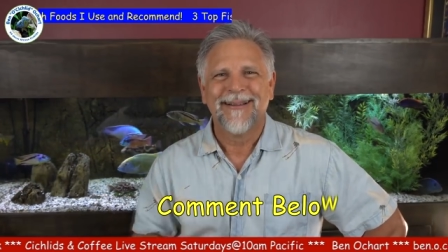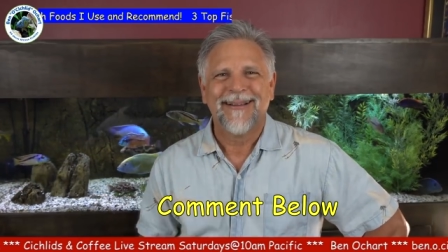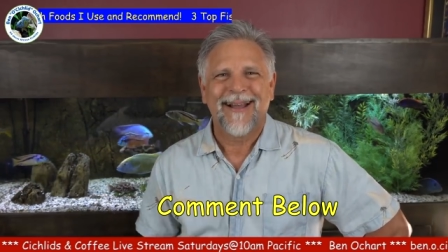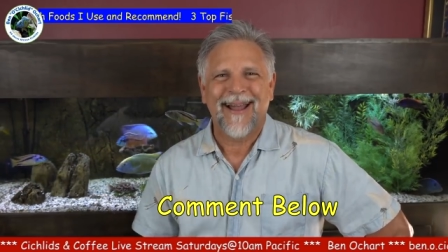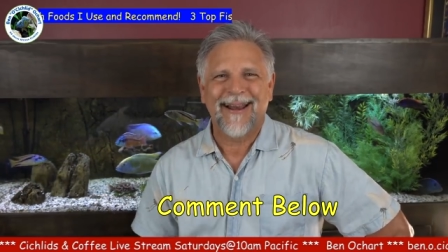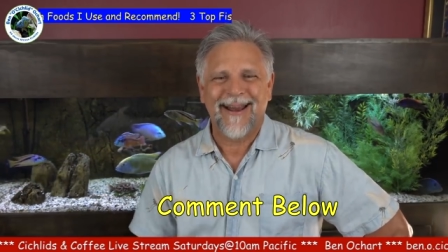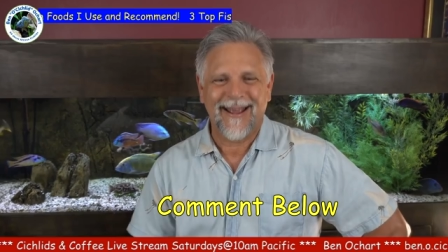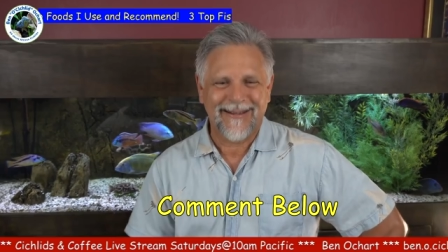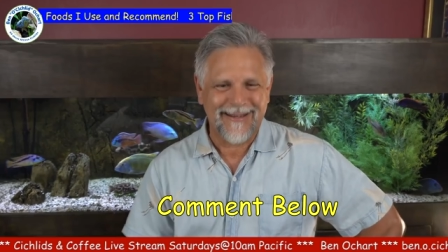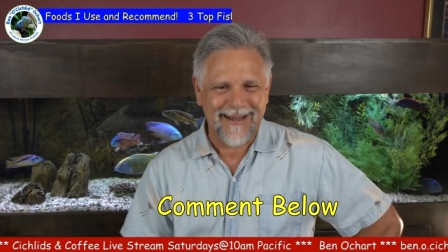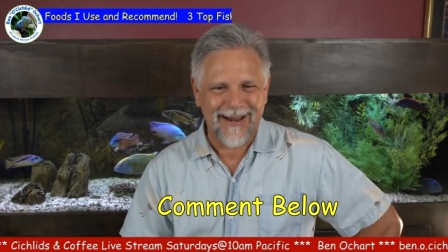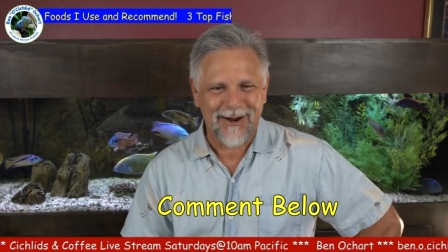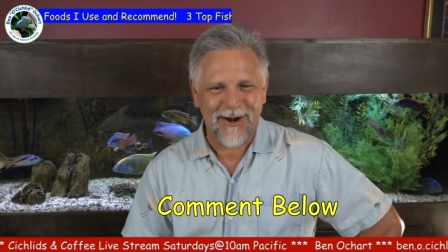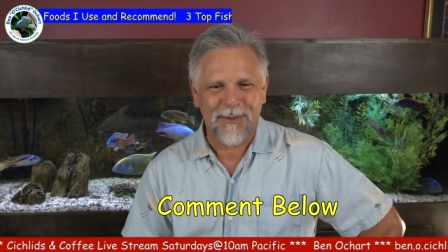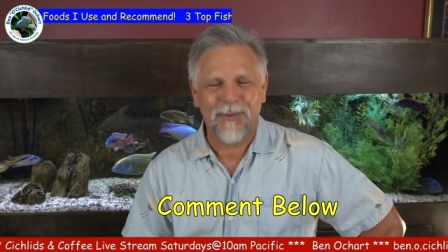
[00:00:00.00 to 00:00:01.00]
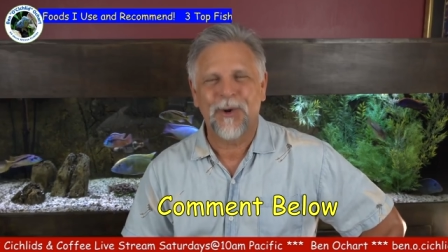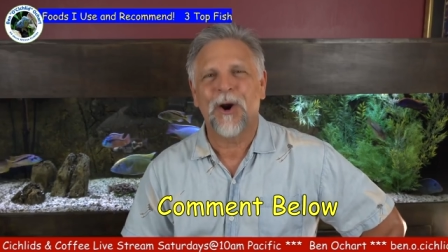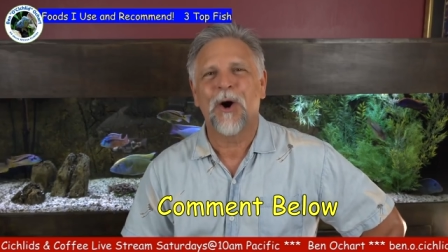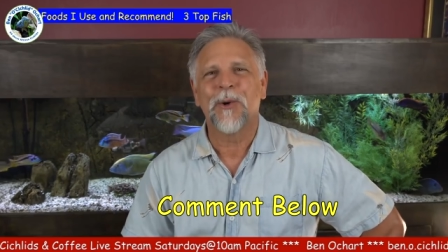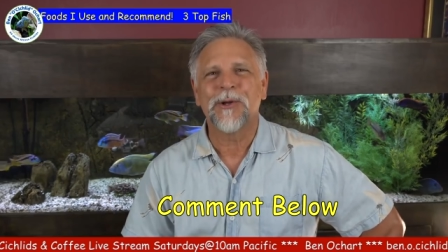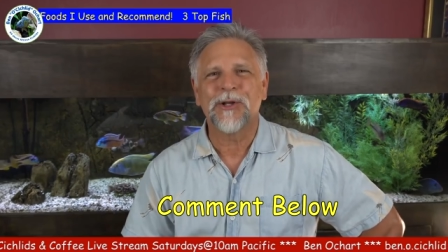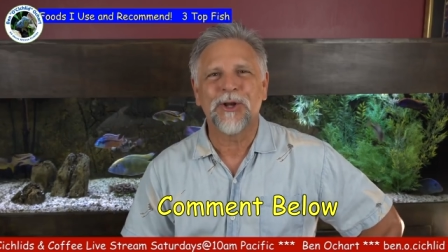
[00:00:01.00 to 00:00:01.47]
I'd like to hear them. We're
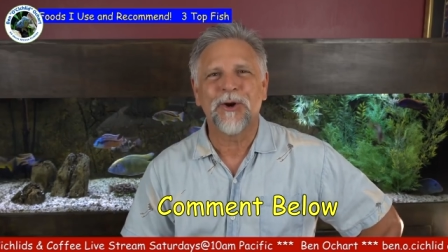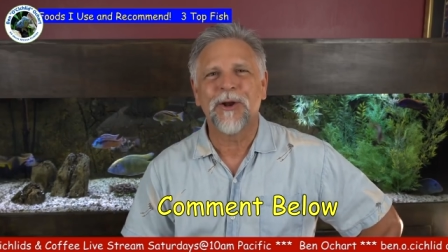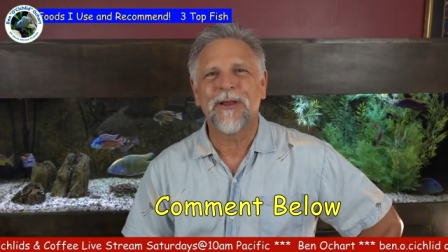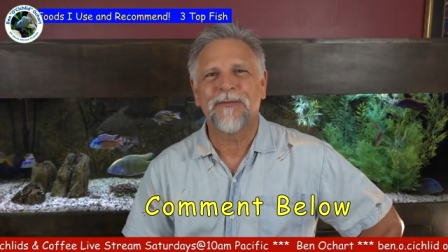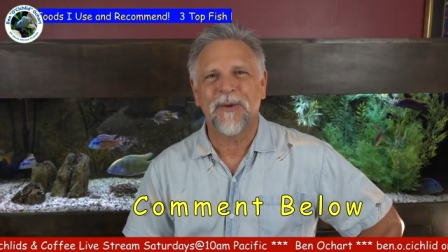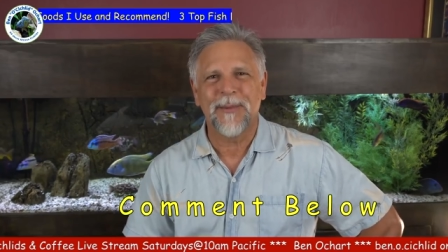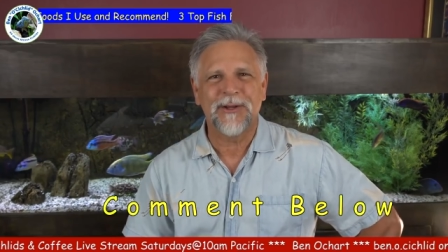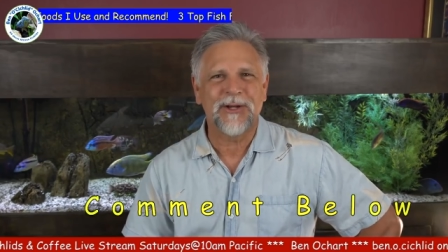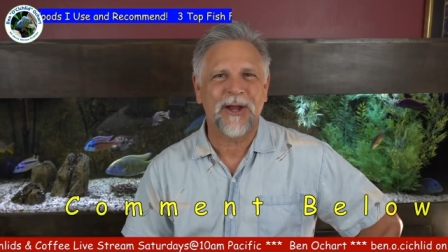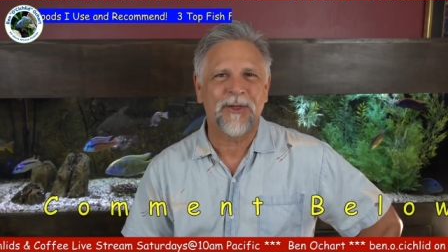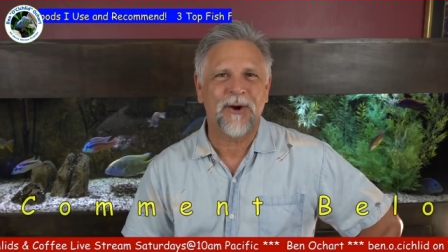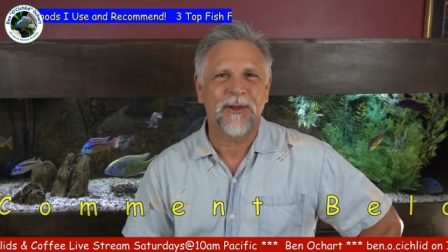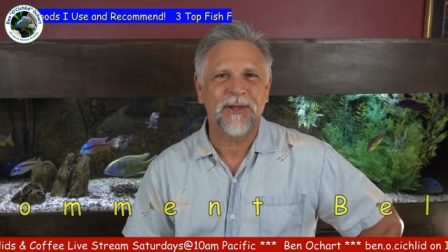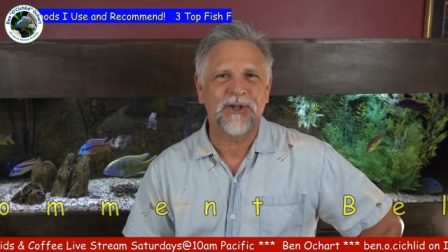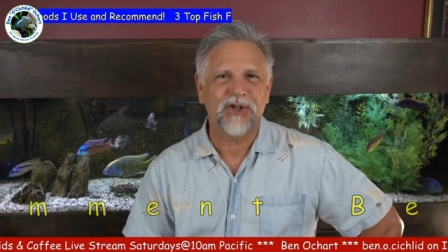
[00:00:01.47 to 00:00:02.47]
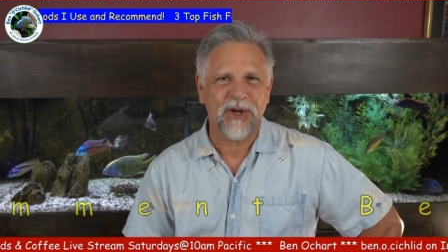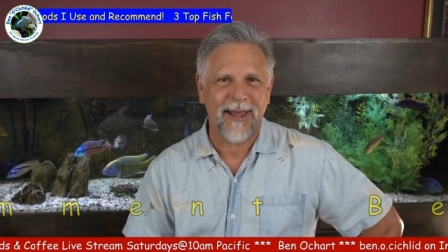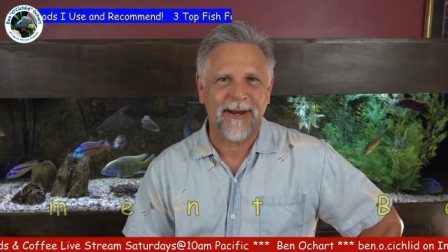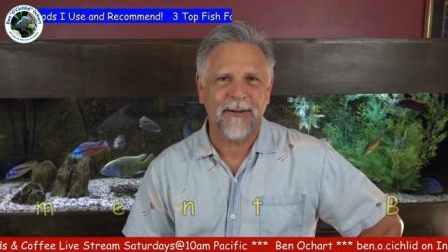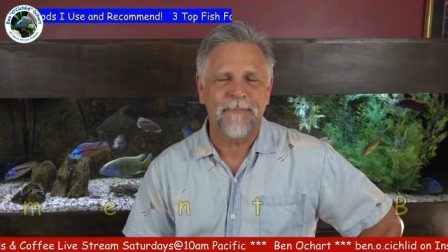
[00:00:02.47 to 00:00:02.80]
always learning from each other on this channel.